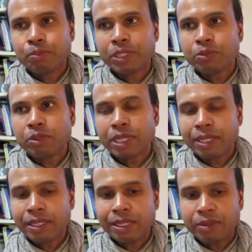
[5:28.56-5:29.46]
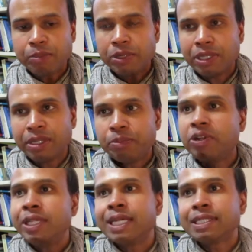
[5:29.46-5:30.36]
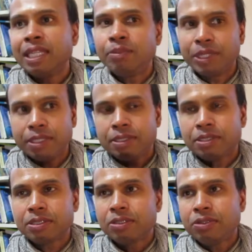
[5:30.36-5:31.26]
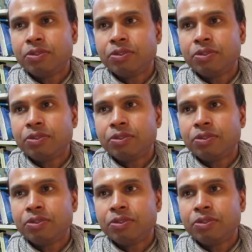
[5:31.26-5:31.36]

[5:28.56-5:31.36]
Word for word: but, and, and, the, and the body has limits,